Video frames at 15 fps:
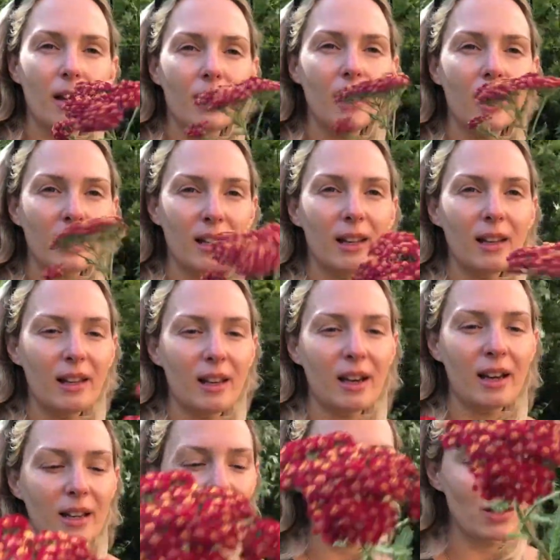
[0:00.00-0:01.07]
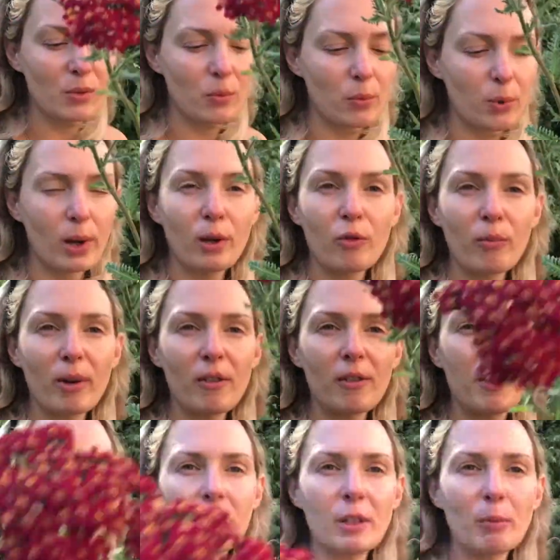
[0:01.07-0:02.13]
Achillea is one of my
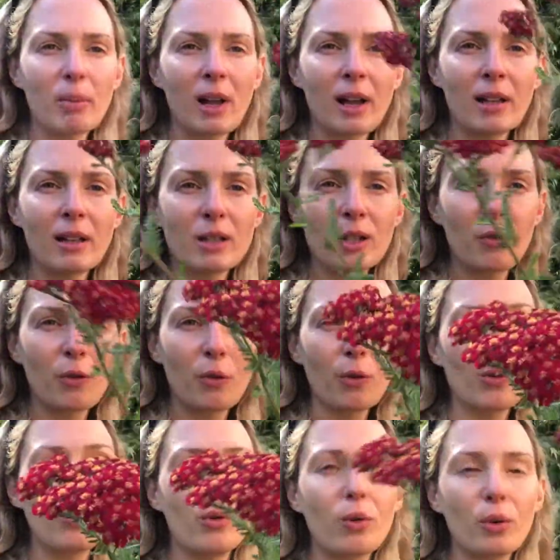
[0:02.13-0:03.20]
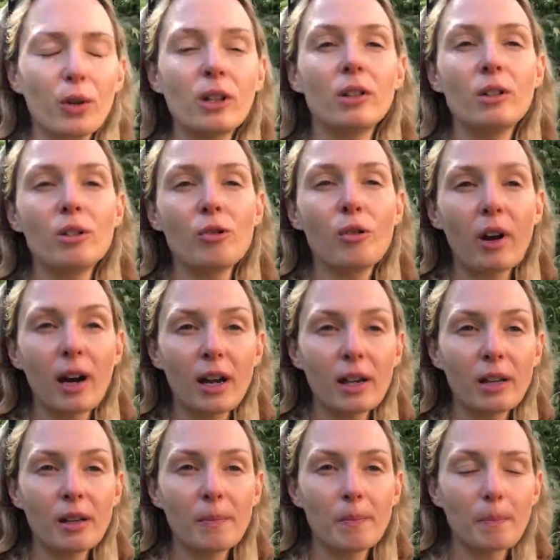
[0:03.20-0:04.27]
favorite plants for
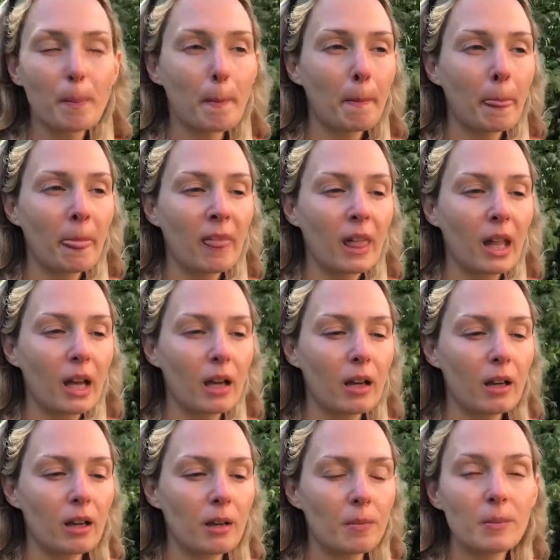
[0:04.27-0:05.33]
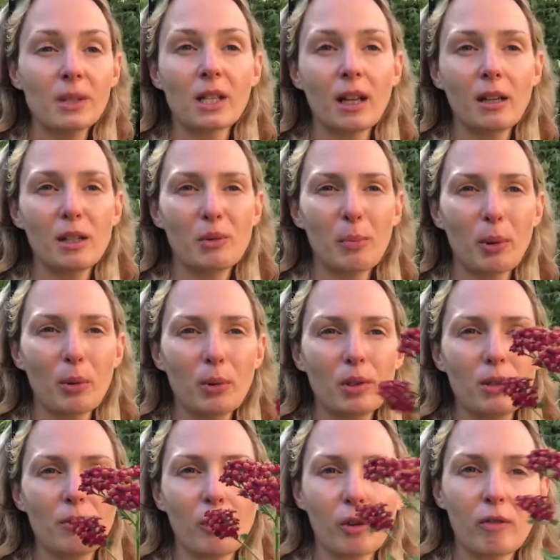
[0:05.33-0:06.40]
dry sunny spots,
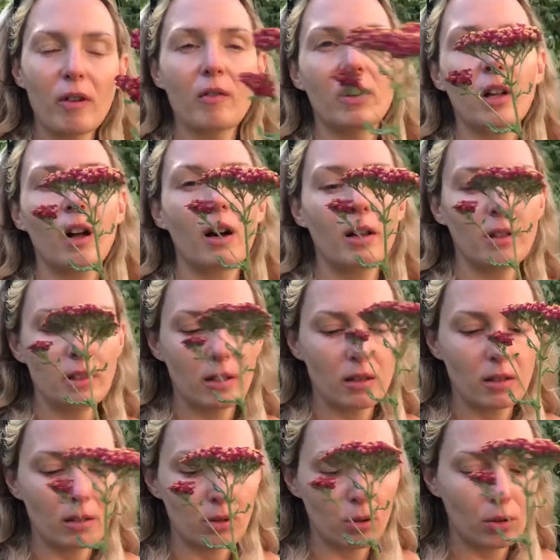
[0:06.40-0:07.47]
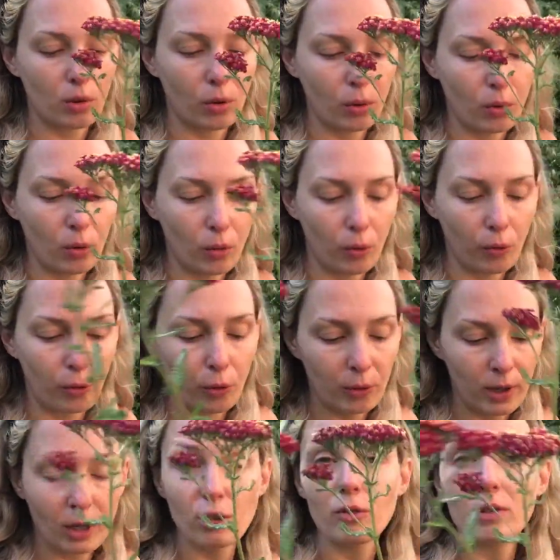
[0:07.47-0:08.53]
for gravel gardens or for
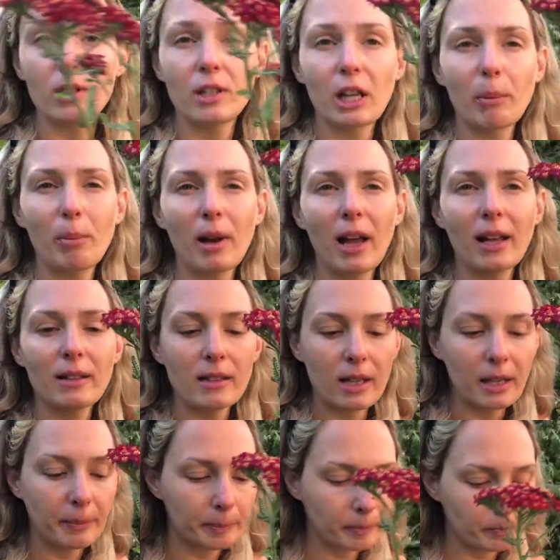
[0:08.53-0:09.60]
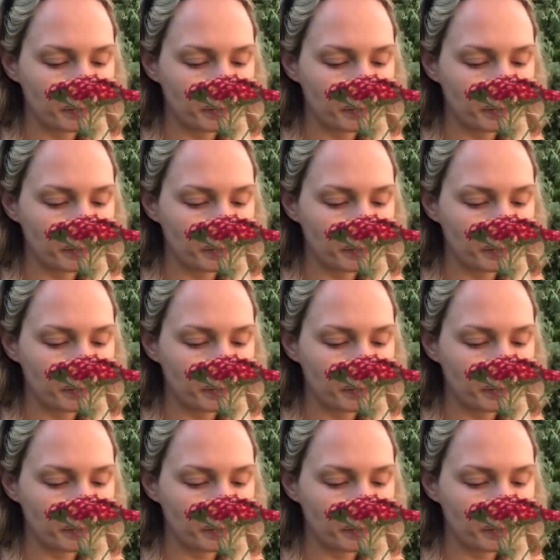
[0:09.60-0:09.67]
naturalistic planting.